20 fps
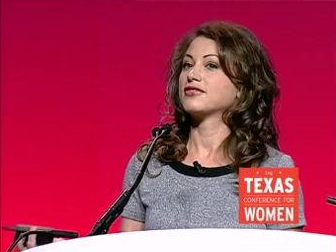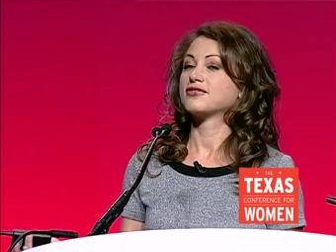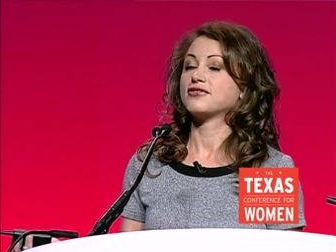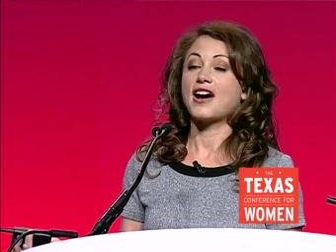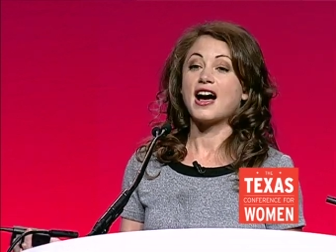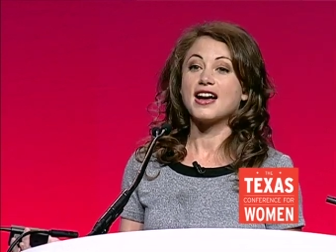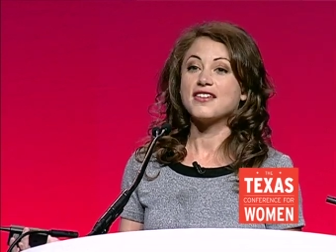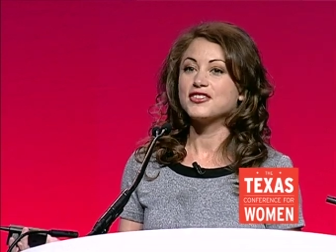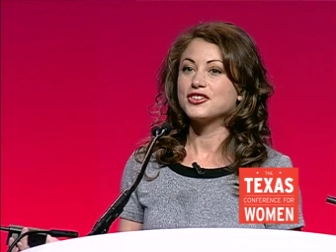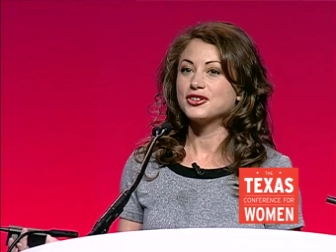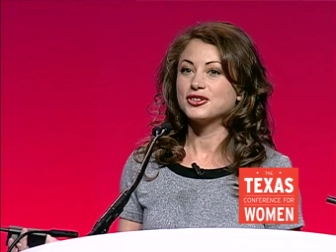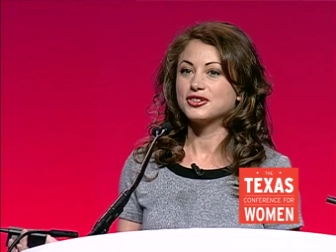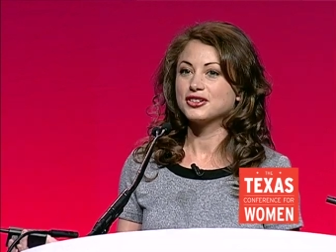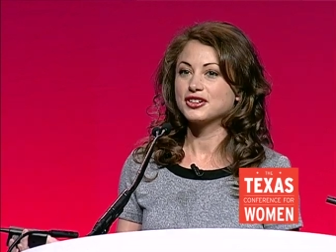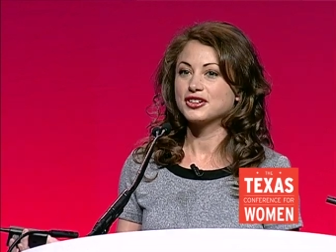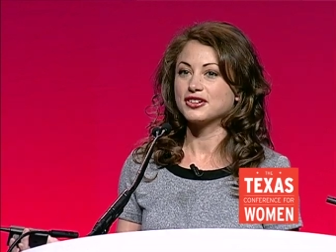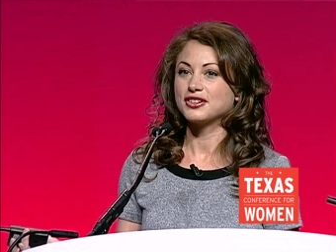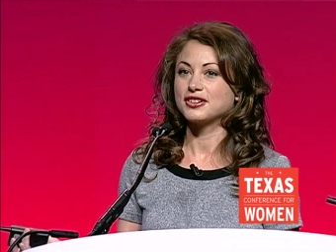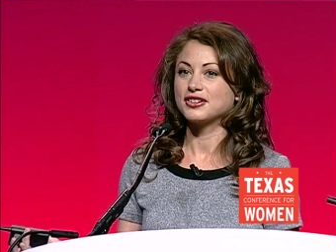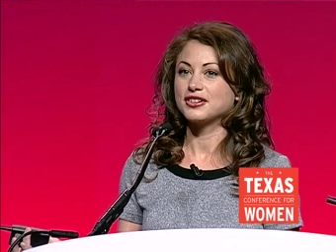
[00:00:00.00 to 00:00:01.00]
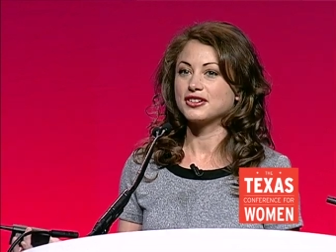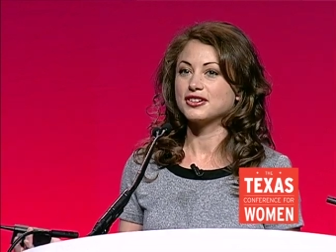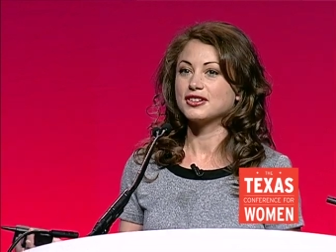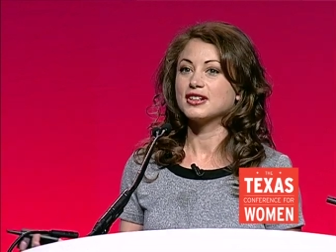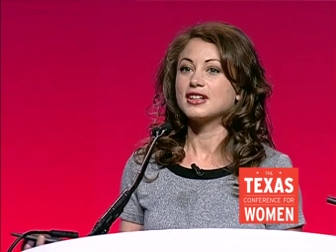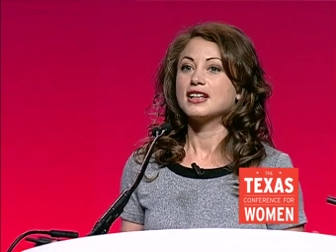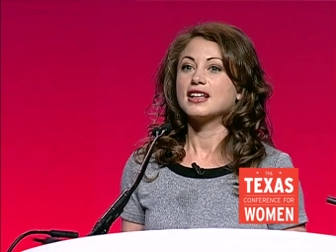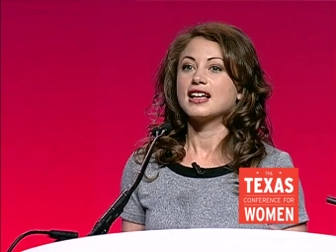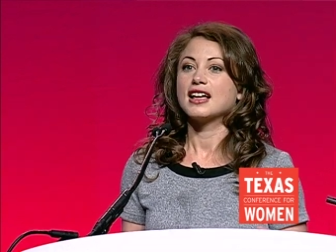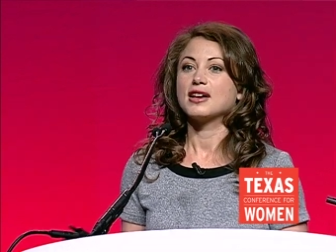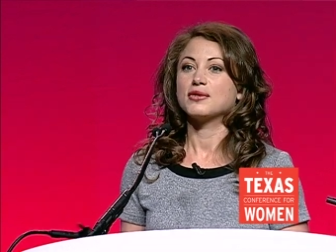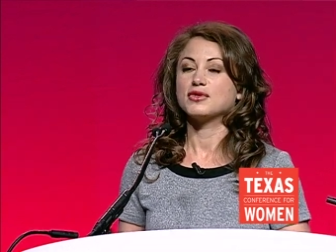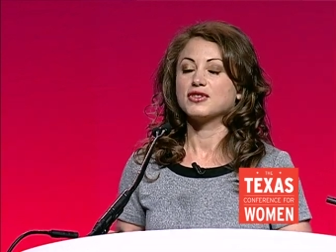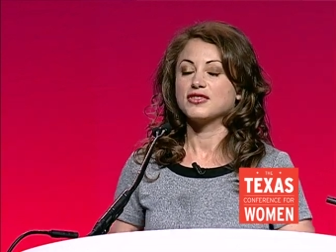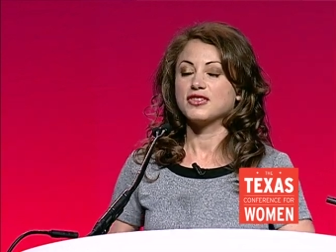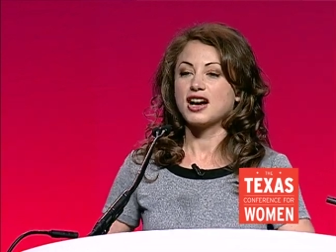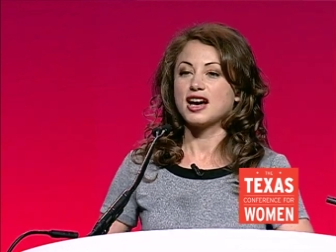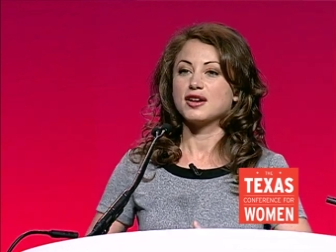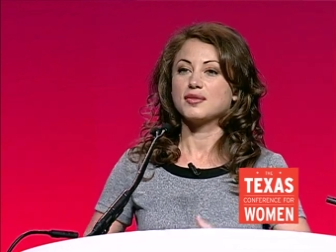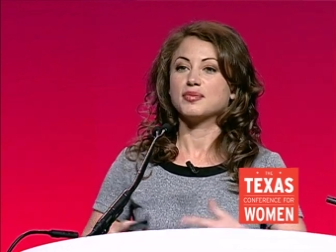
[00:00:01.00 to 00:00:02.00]
five-year-old girl, and
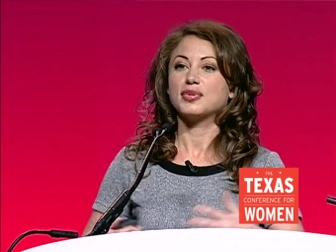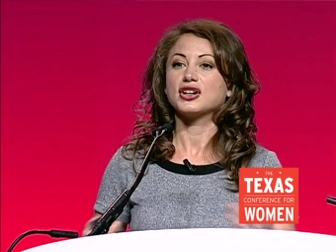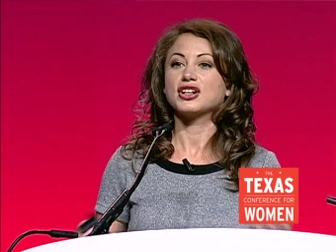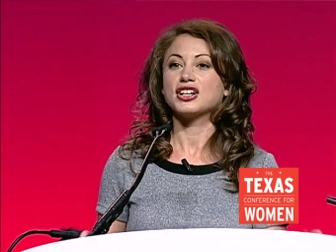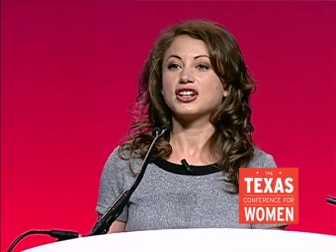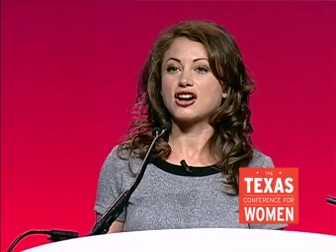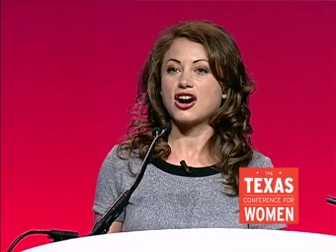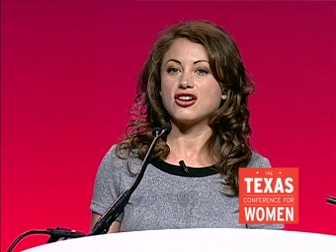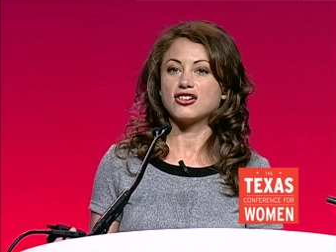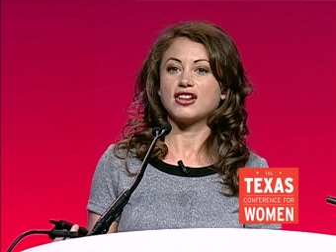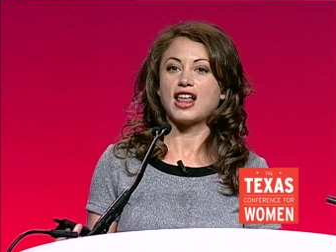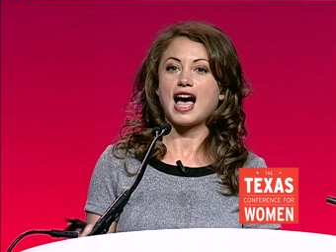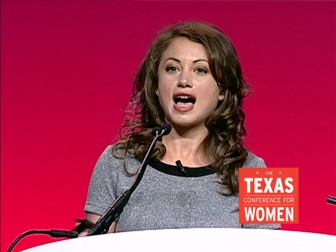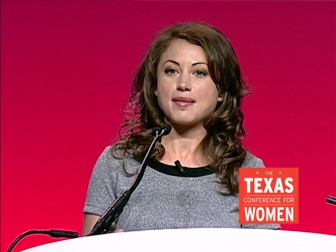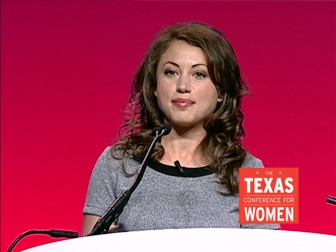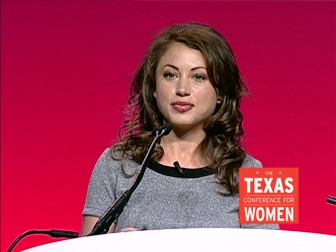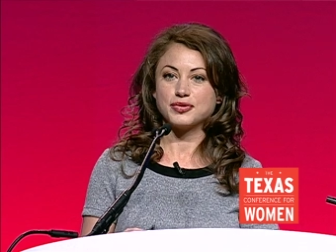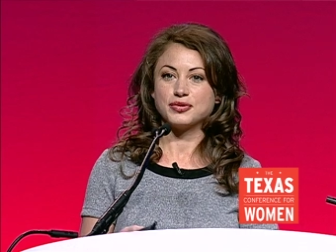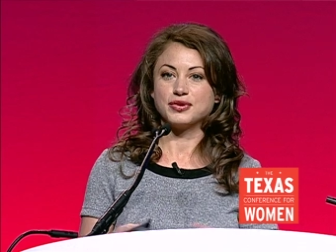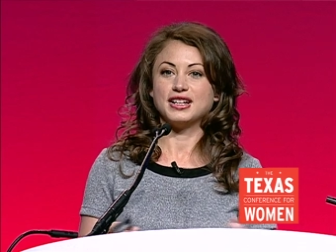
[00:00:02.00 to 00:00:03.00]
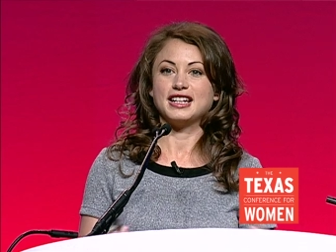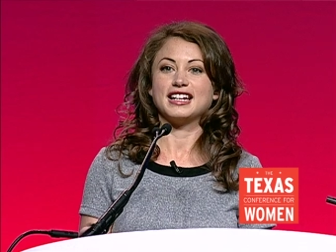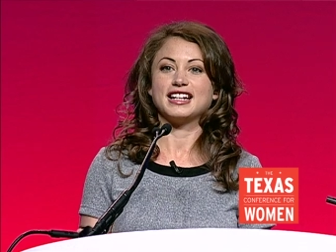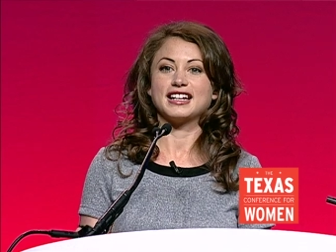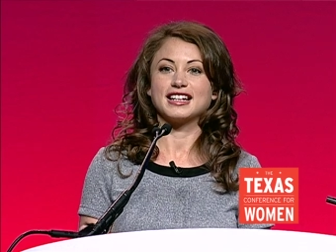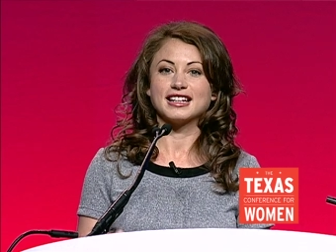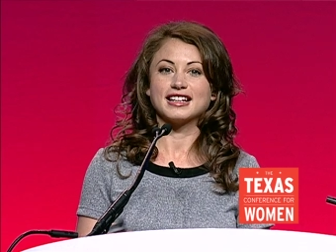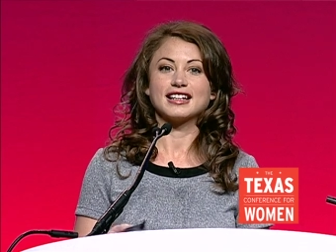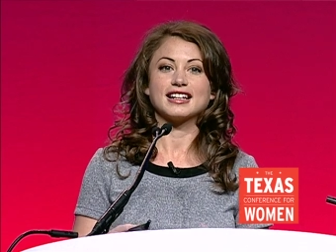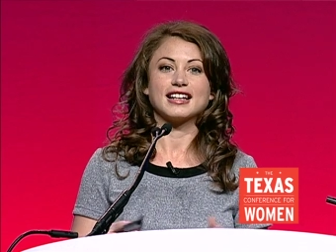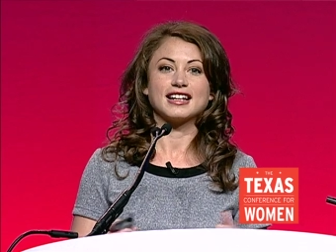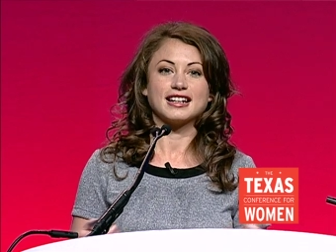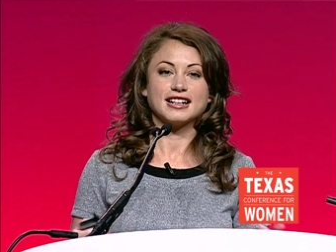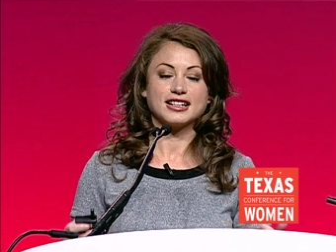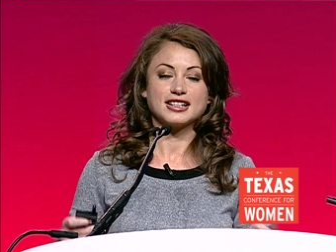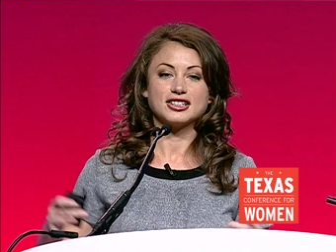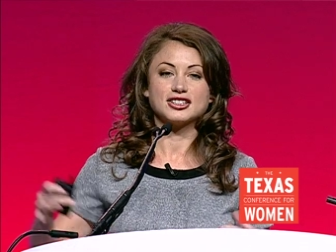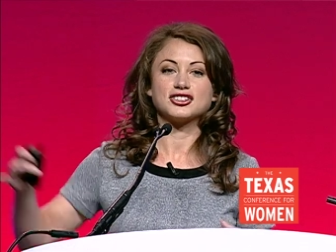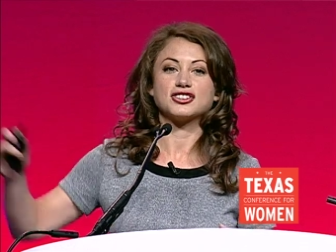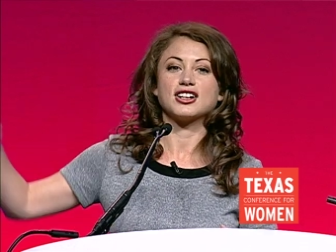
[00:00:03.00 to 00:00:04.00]
we've got a book in our lap reading and a
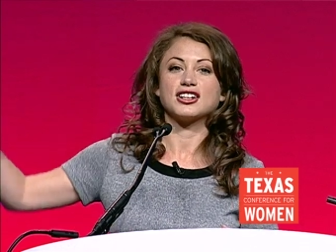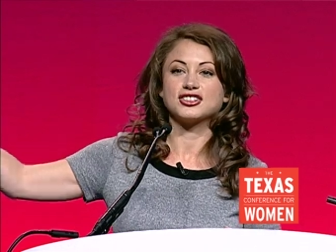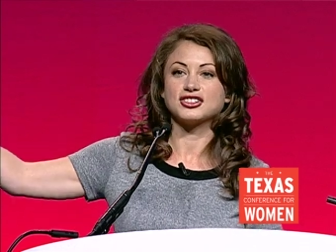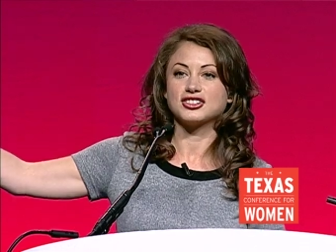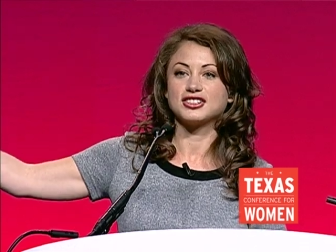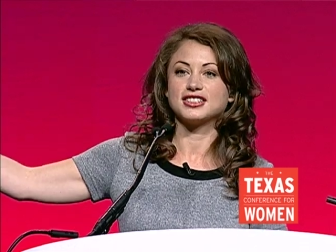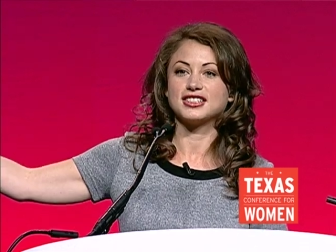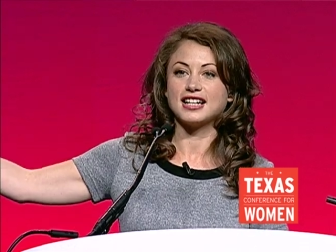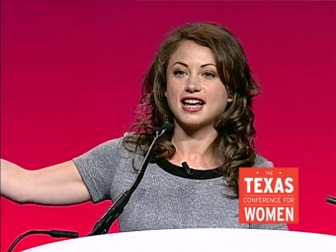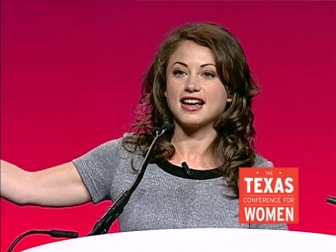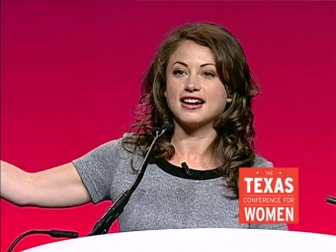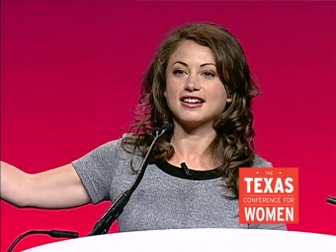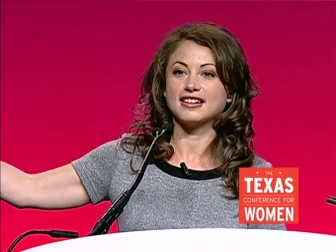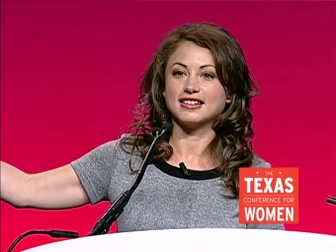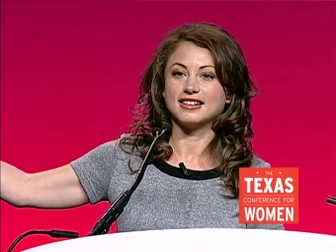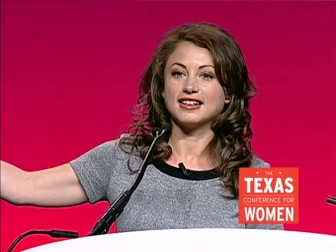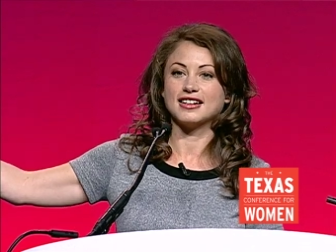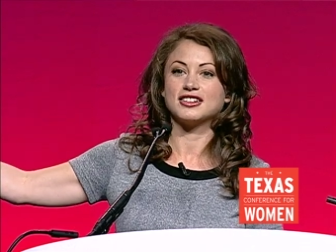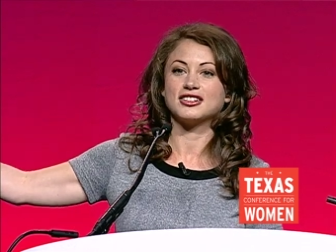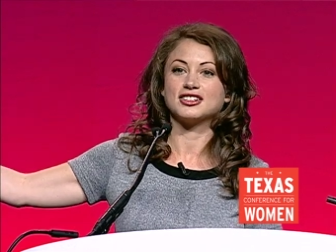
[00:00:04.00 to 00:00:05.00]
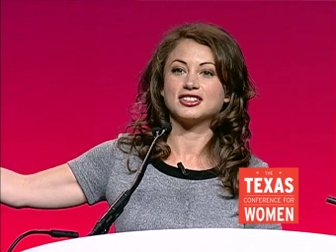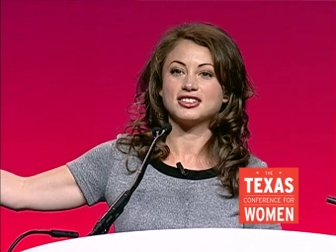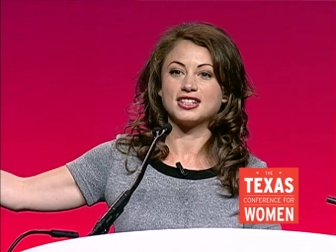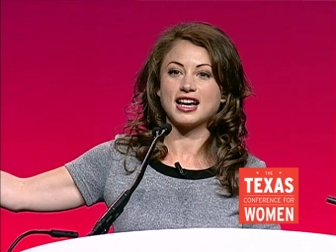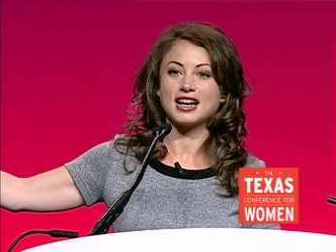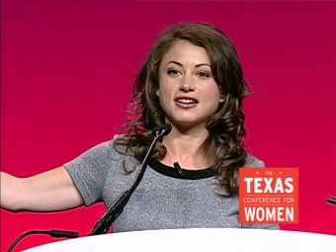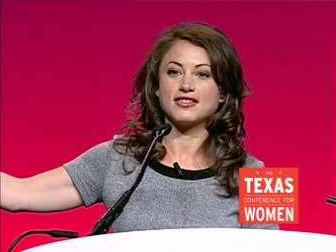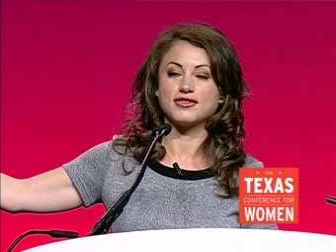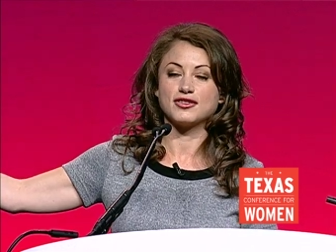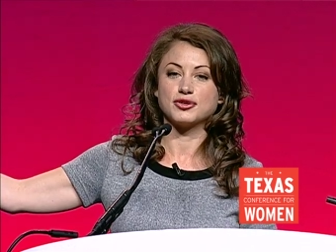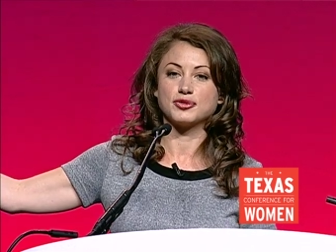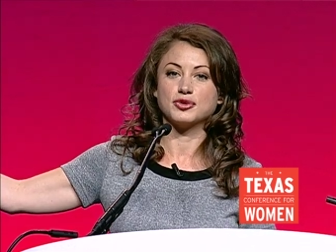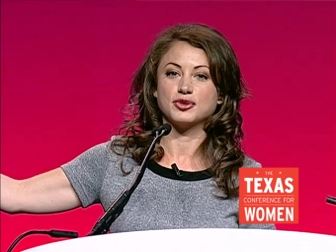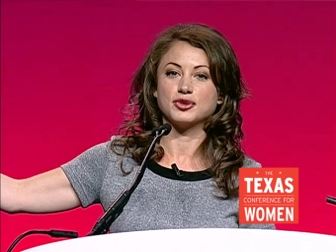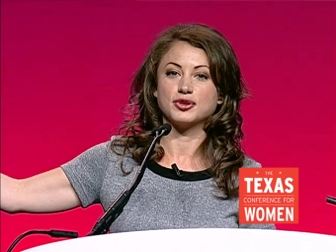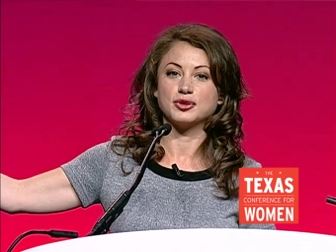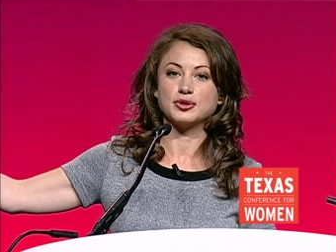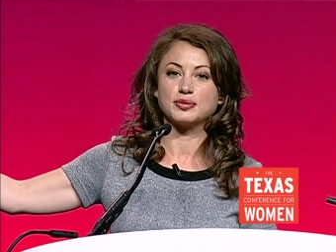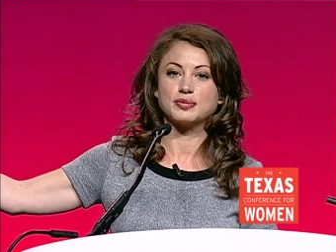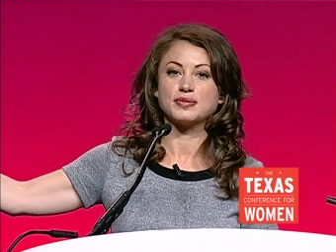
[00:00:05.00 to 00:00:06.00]
construction set on the other side of the
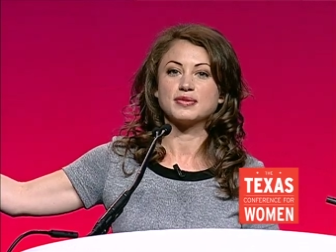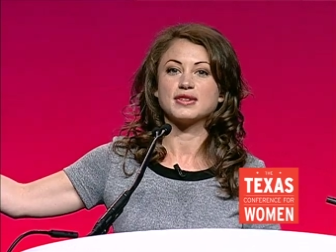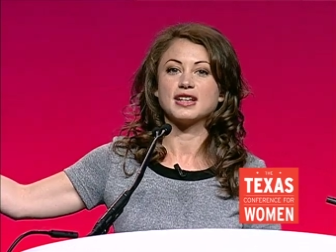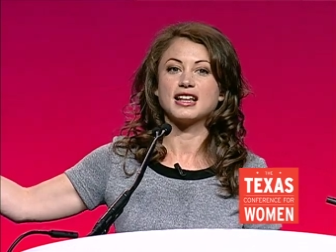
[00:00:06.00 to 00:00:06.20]
room.